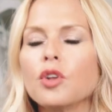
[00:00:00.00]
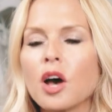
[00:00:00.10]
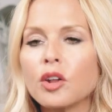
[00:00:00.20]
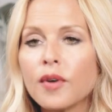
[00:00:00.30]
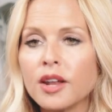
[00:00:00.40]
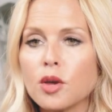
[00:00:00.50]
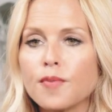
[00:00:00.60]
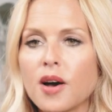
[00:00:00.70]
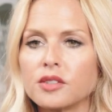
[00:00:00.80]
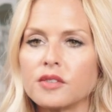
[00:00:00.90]
not already
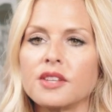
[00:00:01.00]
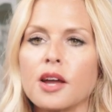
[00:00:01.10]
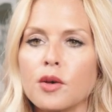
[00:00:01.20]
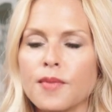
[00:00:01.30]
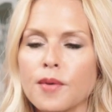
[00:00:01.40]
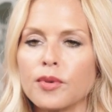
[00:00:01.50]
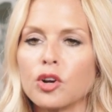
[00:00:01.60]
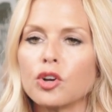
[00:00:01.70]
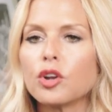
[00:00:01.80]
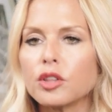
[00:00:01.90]
a Box of Style
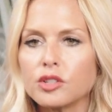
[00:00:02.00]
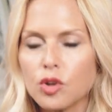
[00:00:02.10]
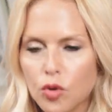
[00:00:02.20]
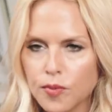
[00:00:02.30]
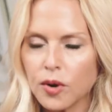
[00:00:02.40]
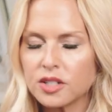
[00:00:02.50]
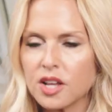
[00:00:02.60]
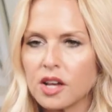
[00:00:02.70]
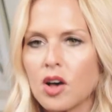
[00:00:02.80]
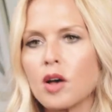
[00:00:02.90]
member, go to
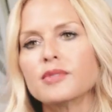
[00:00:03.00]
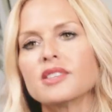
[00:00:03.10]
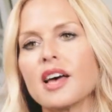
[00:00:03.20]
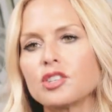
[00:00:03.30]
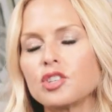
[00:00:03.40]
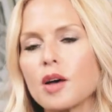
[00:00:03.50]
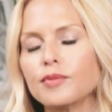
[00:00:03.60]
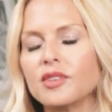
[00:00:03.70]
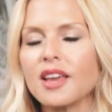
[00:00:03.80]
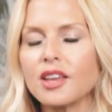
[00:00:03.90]

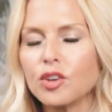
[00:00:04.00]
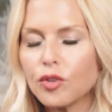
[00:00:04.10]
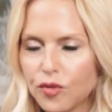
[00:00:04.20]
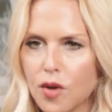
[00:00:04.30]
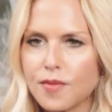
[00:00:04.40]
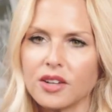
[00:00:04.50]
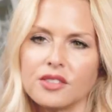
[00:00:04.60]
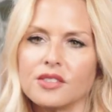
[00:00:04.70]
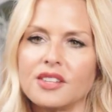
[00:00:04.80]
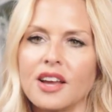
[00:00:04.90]
thezoereport.com/shop to get your fall
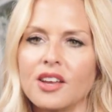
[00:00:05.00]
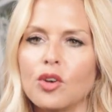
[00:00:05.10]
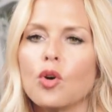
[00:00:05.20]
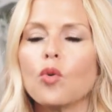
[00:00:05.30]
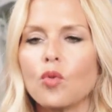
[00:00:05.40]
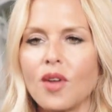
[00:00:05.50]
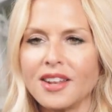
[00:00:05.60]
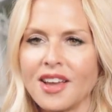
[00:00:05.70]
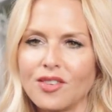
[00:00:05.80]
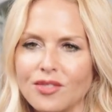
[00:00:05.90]
Box of Style
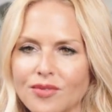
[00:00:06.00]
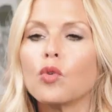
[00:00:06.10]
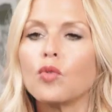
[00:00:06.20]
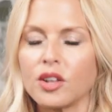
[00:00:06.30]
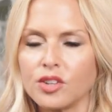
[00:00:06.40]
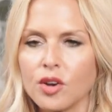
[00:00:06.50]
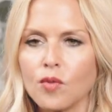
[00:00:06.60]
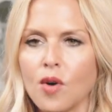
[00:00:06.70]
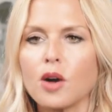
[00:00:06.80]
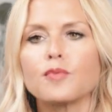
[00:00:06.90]
right now. Run,
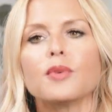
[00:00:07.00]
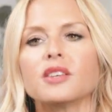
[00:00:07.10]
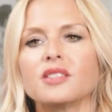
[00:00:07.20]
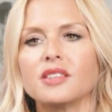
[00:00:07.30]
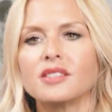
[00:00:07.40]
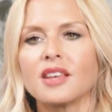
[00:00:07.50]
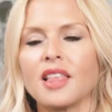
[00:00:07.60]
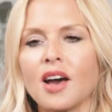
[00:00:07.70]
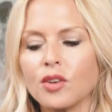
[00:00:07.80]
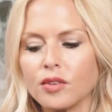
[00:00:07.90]
don't walk, because they
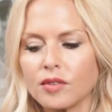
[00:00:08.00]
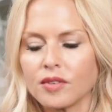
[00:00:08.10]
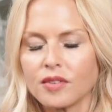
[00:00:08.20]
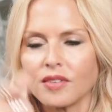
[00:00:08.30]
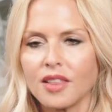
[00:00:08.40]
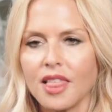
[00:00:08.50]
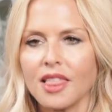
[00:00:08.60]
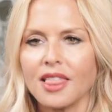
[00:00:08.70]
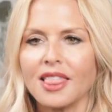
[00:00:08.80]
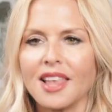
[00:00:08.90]
sell out
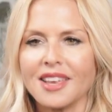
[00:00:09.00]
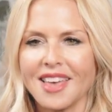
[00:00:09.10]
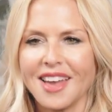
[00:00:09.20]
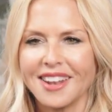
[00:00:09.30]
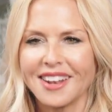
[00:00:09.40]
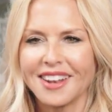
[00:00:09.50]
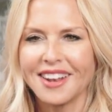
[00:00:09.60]
like that.